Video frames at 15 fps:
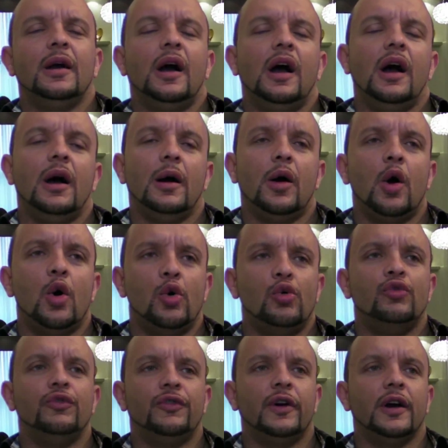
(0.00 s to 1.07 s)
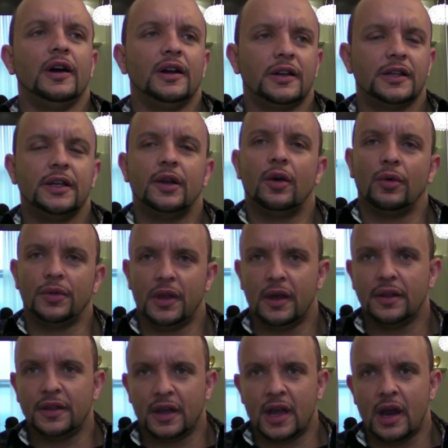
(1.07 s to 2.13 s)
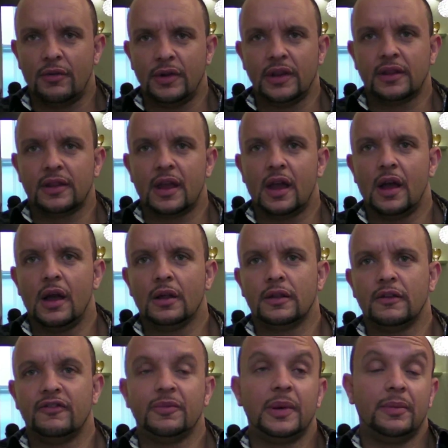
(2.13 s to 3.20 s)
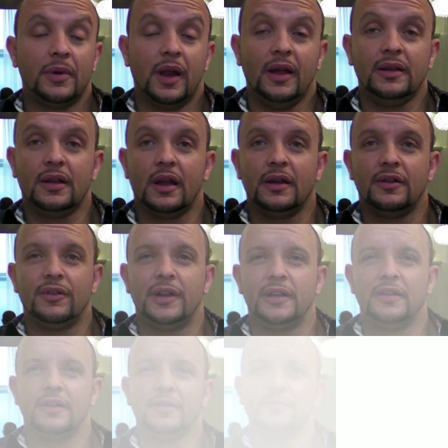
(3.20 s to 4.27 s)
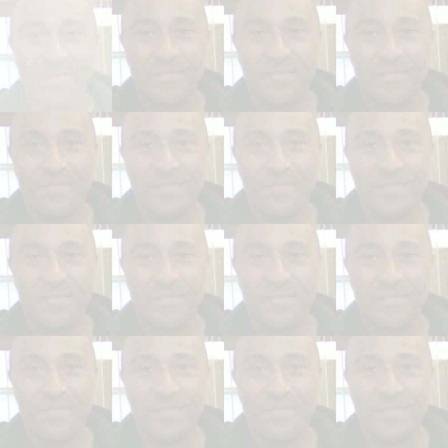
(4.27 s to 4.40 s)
over, you know, the current stars of people like Di Green, you know.